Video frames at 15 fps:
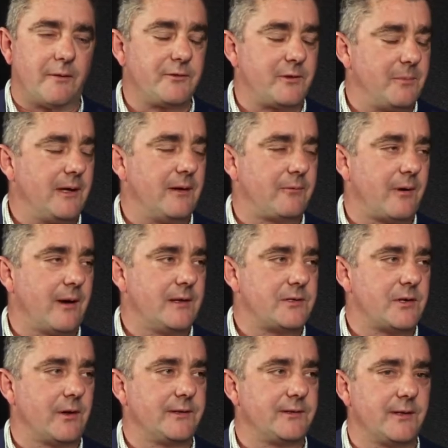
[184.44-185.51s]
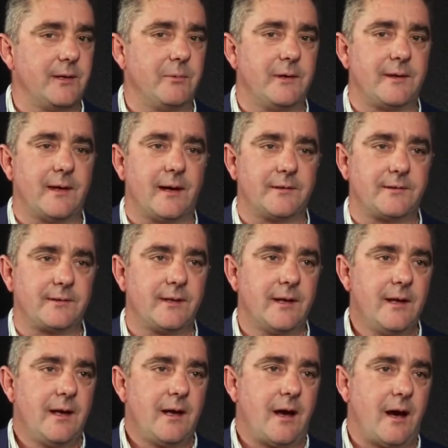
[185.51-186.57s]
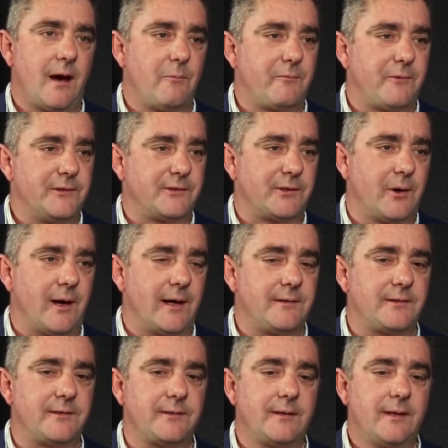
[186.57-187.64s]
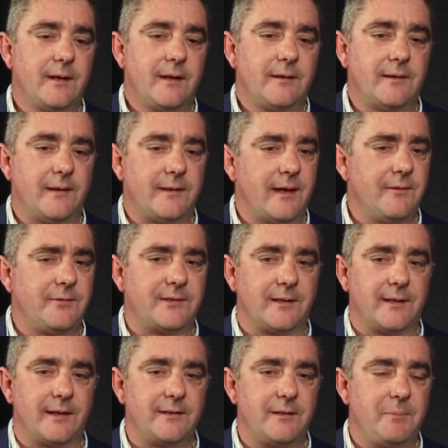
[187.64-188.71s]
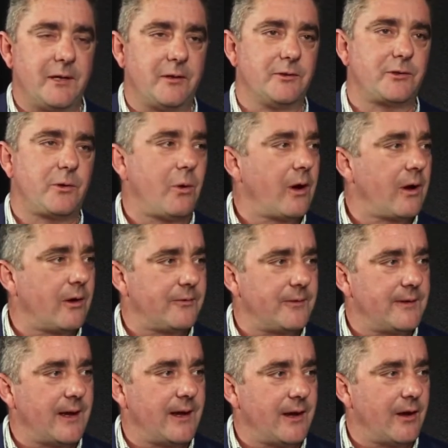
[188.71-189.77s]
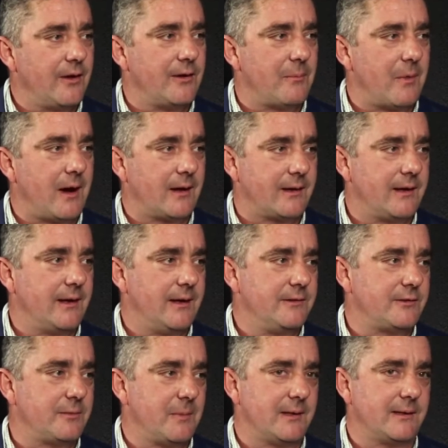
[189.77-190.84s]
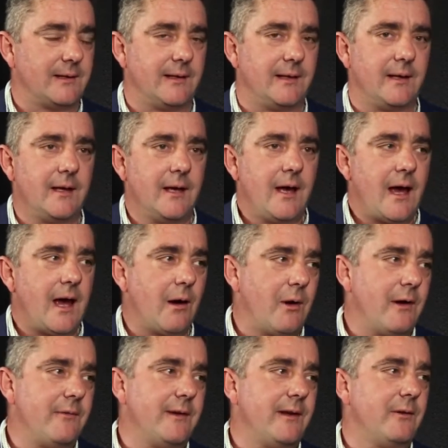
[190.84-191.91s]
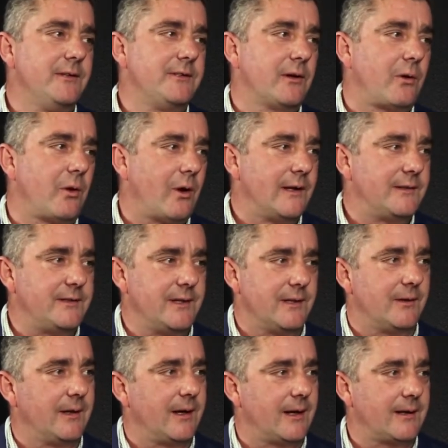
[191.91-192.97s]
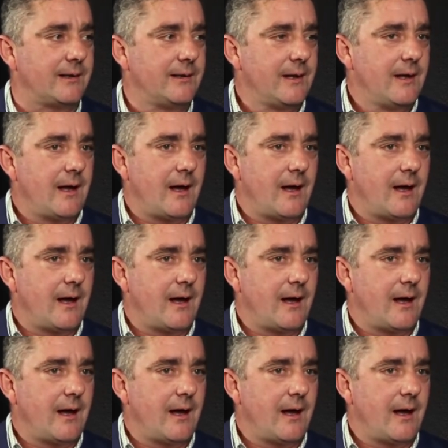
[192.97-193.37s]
love to be a franchisee with us for sites that they've selected, because quite often they know the market intimately. However, there is a criteria